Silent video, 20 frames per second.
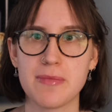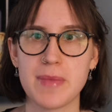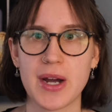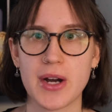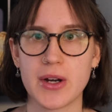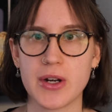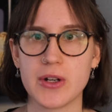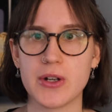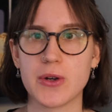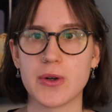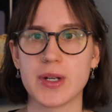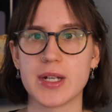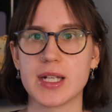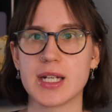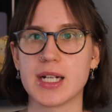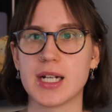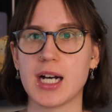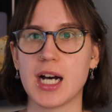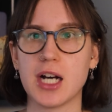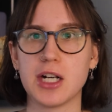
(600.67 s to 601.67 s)

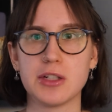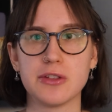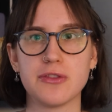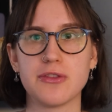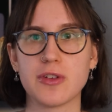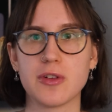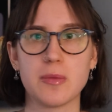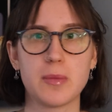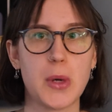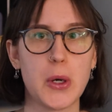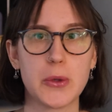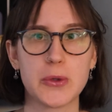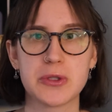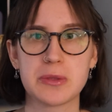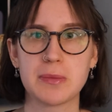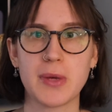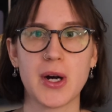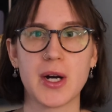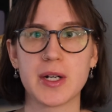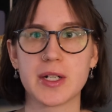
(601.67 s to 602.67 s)
paranoia, of
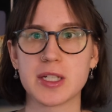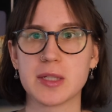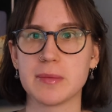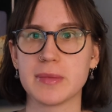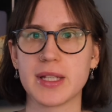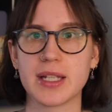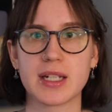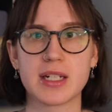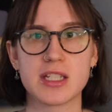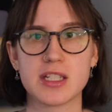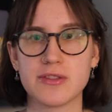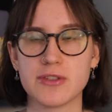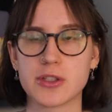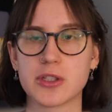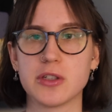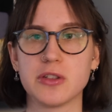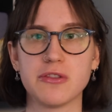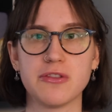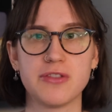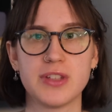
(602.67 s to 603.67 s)
postpartum like
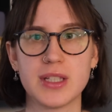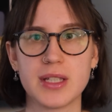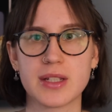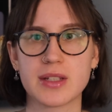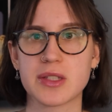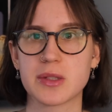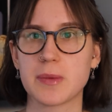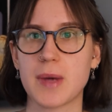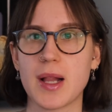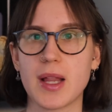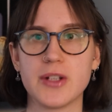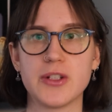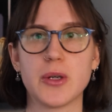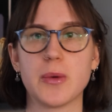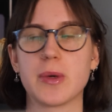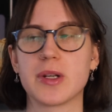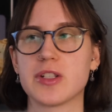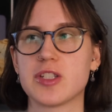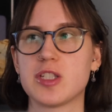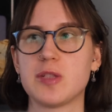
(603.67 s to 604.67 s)
difficult feelings as well. I don't
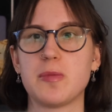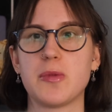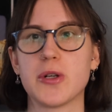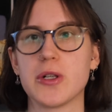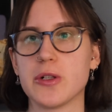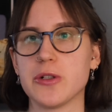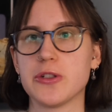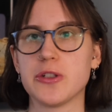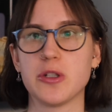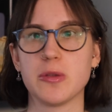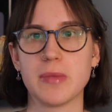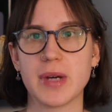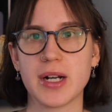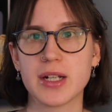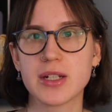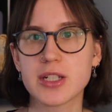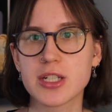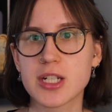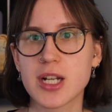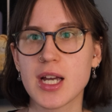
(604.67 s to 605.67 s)
want to spoil too
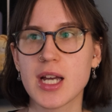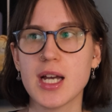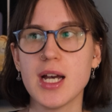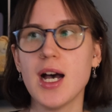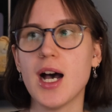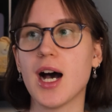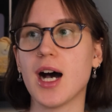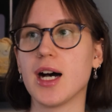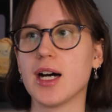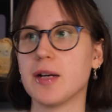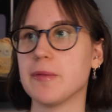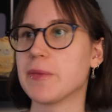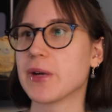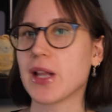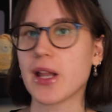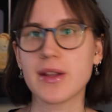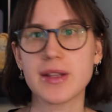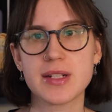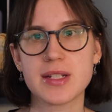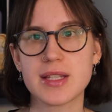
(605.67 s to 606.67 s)
much, but a
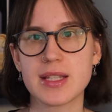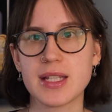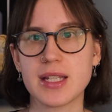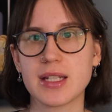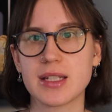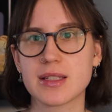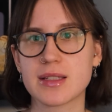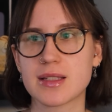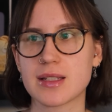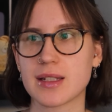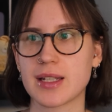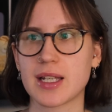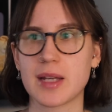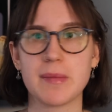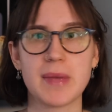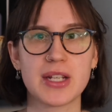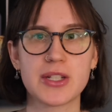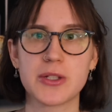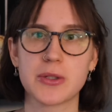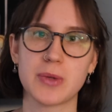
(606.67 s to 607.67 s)
lot of these things, like, it
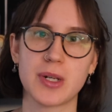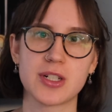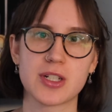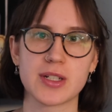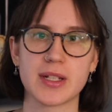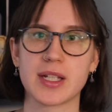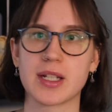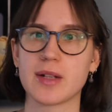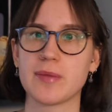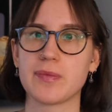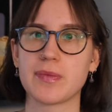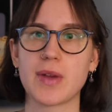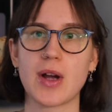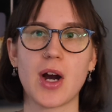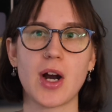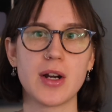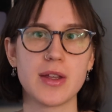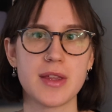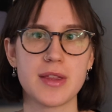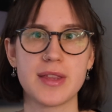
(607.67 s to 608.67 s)
makes you question, like,
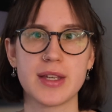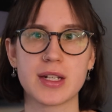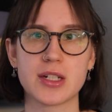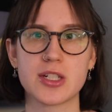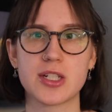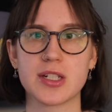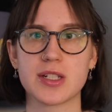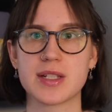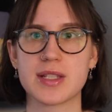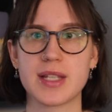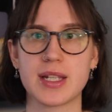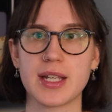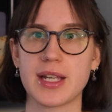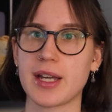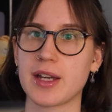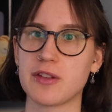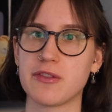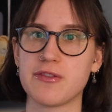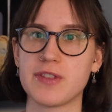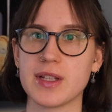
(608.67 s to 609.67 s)
are the things she is thinking
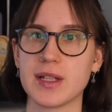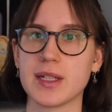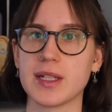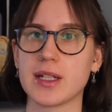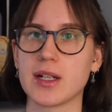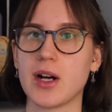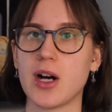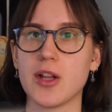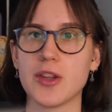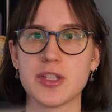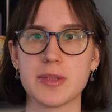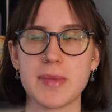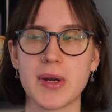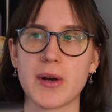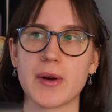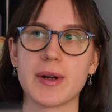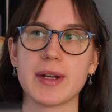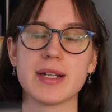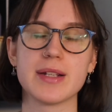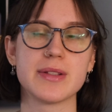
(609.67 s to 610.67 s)
and feeling, all this
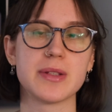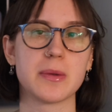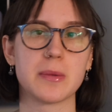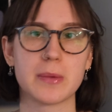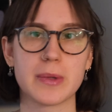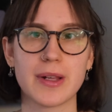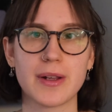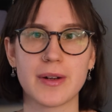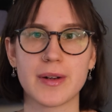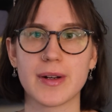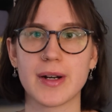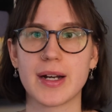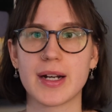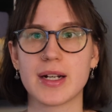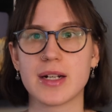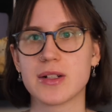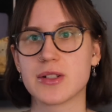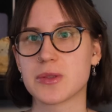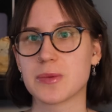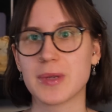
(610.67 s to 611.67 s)
paranoia, is it real or not? And
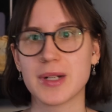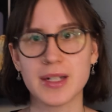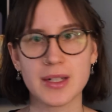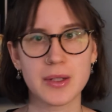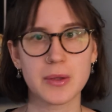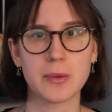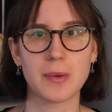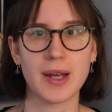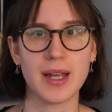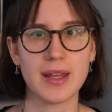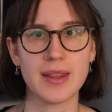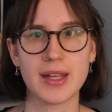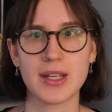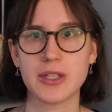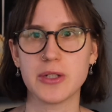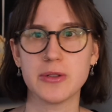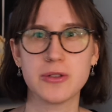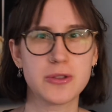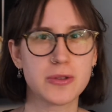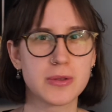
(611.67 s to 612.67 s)
it is written in a way that
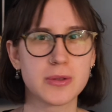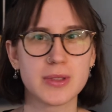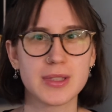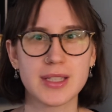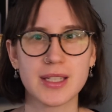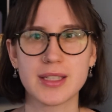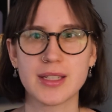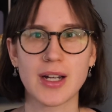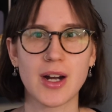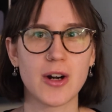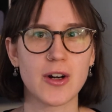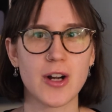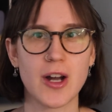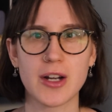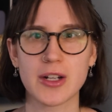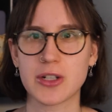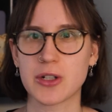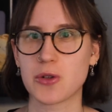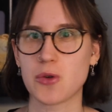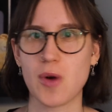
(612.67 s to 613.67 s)
you truly are
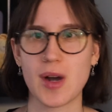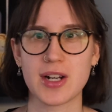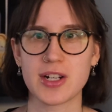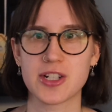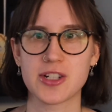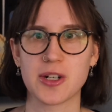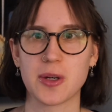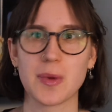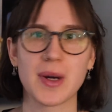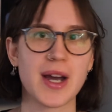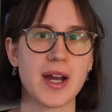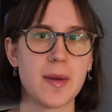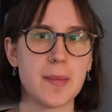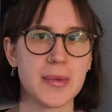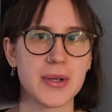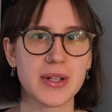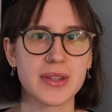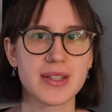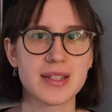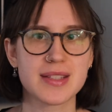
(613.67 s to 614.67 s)
not quite sure what kind of
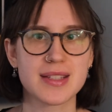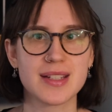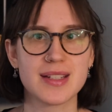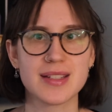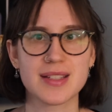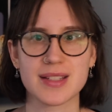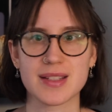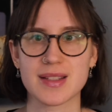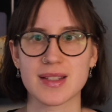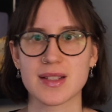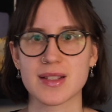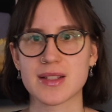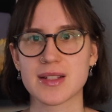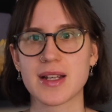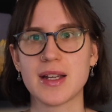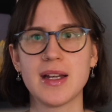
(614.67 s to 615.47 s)
book this is. Is this